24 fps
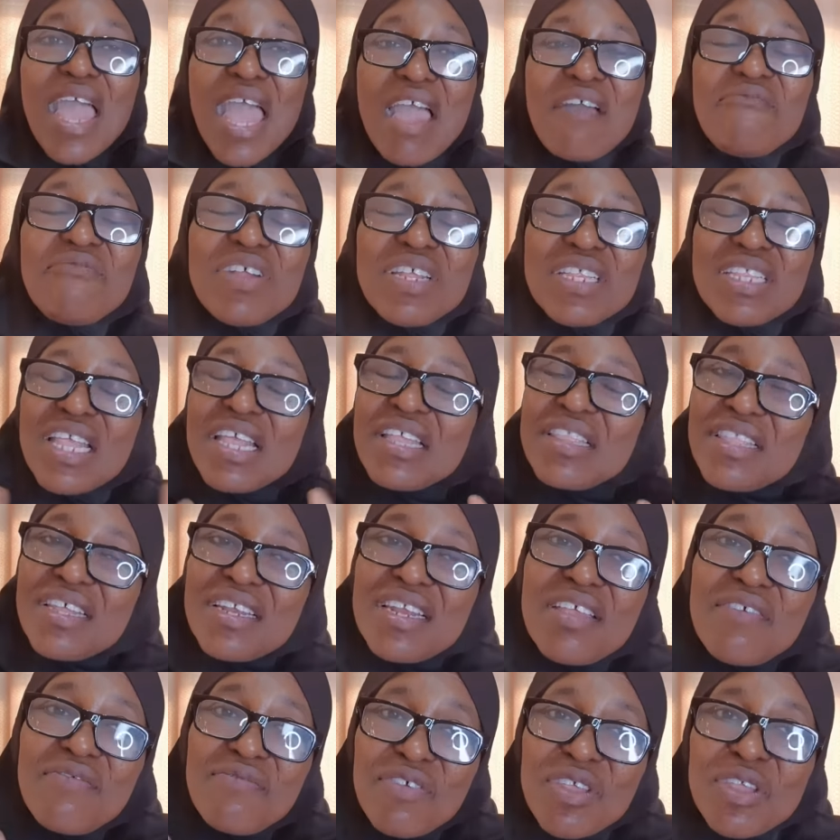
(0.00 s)
Every day,
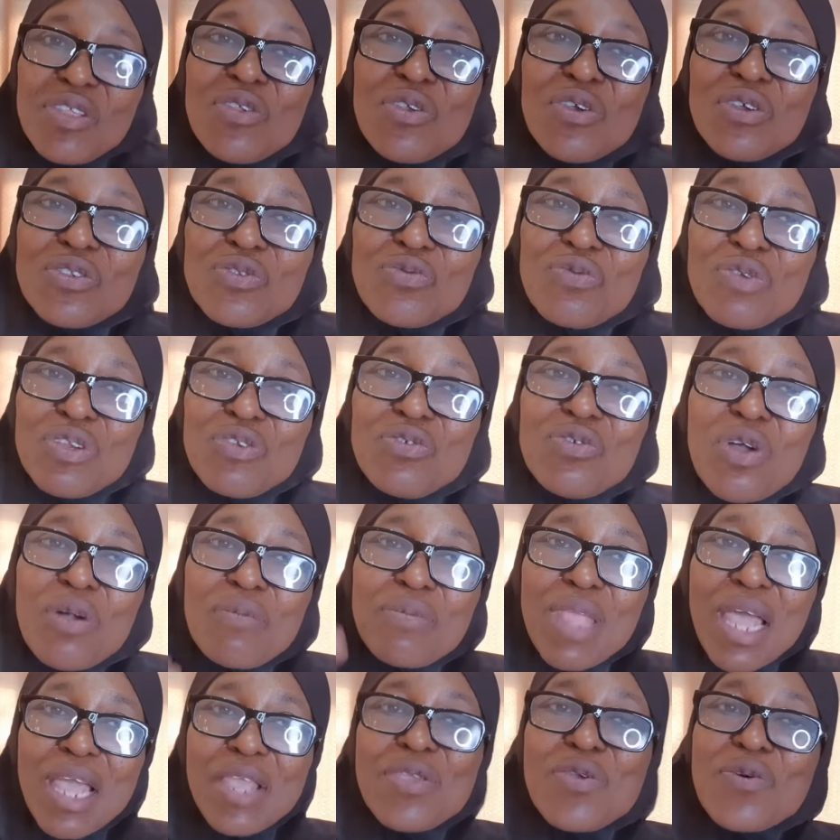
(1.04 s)
3 videos we
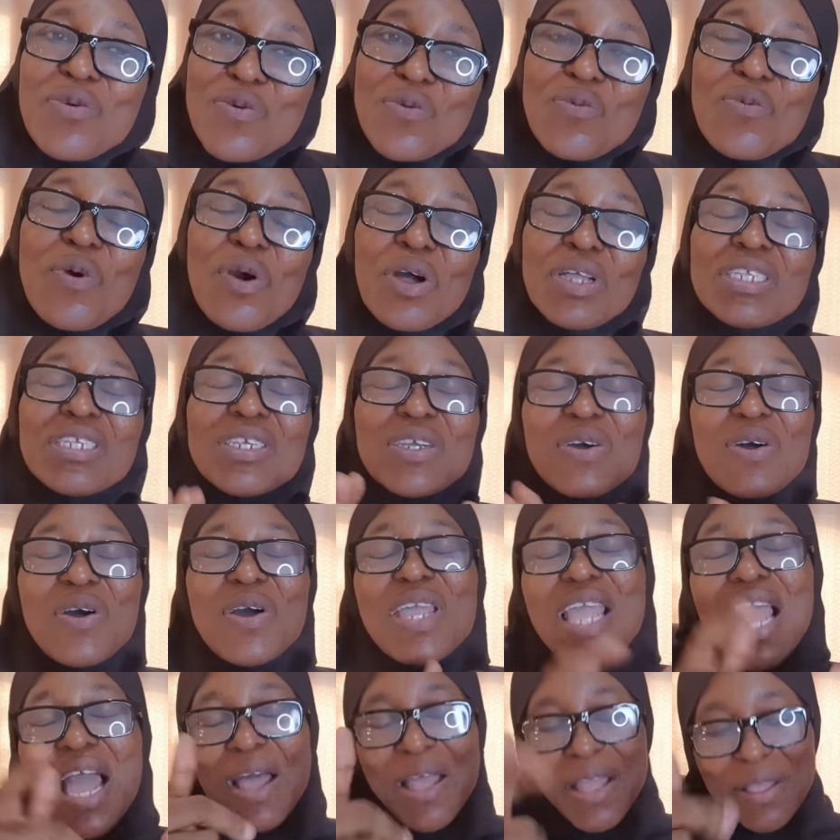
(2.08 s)
drop that you watch.
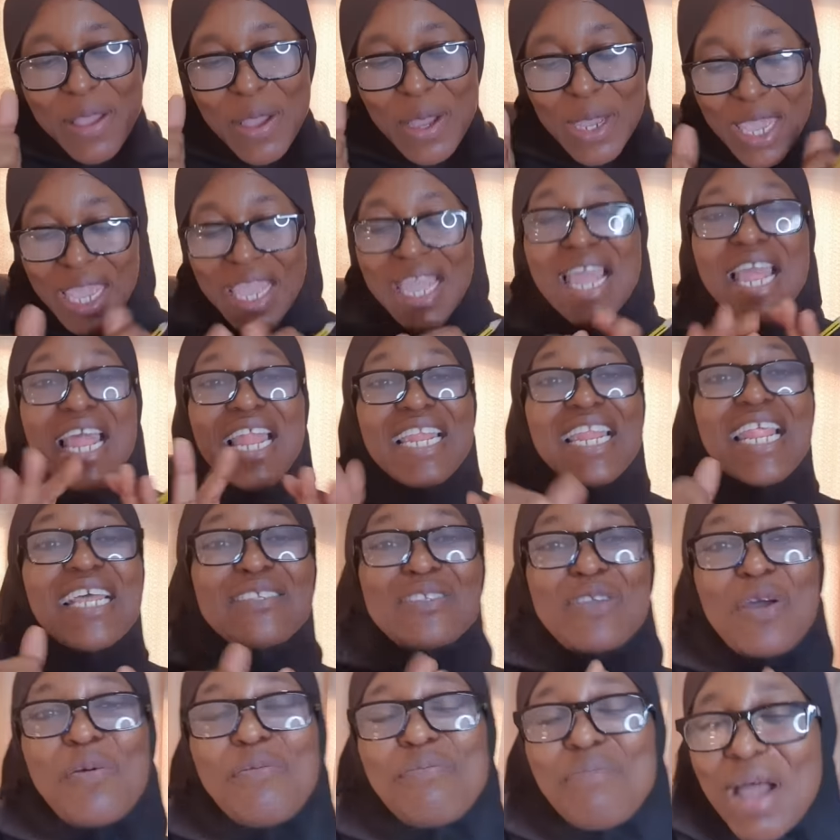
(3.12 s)
Oh yeah, okay,
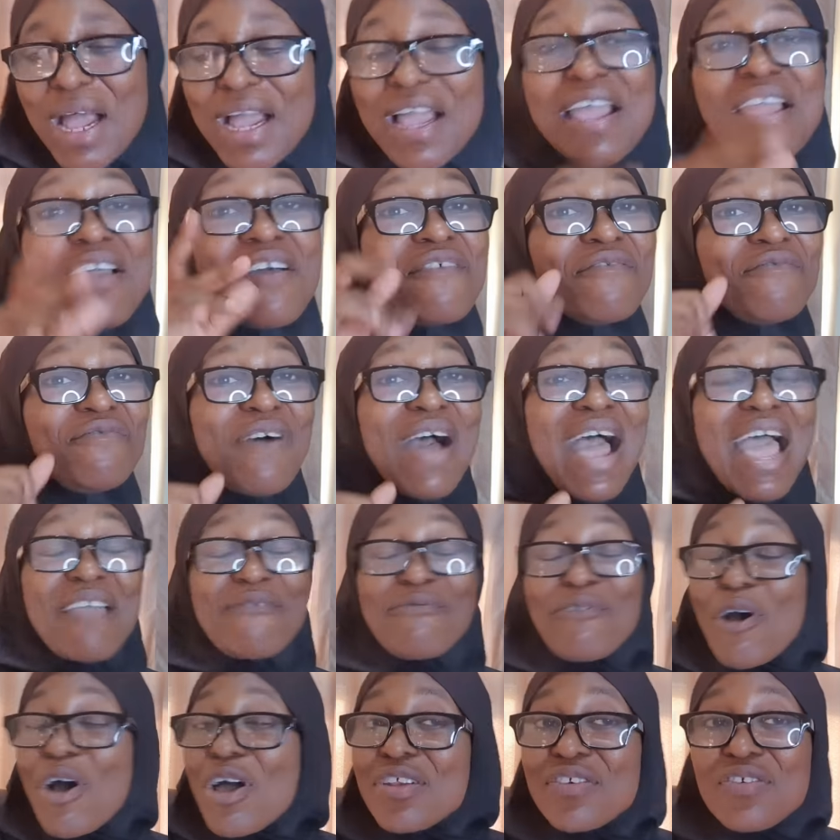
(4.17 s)
let's come back.
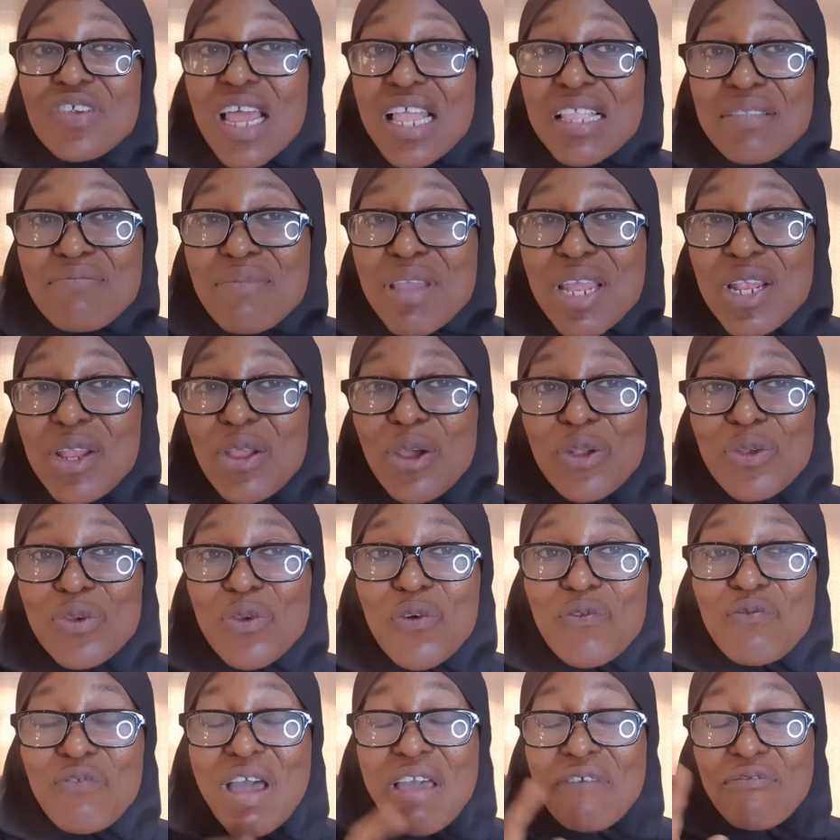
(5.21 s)
500 million,
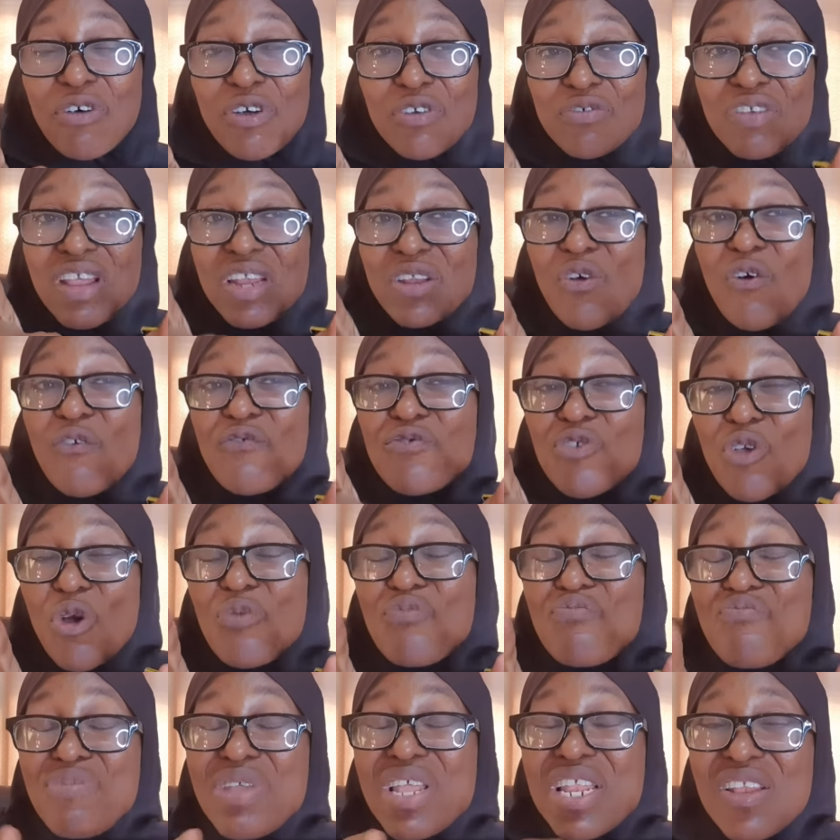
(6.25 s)
no, 500 of
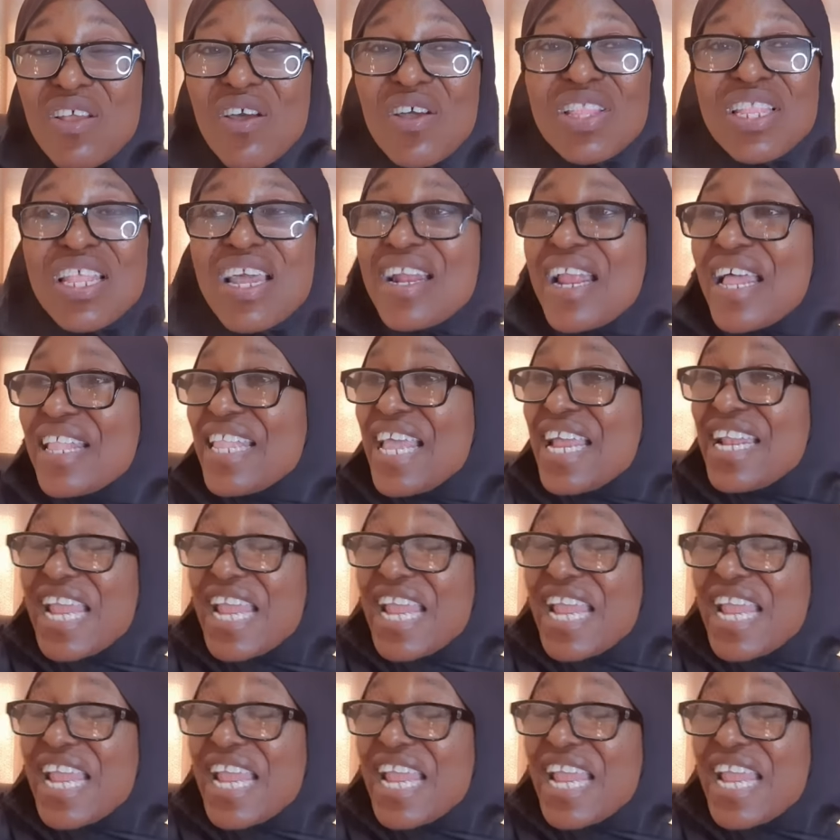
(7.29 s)
your million naira.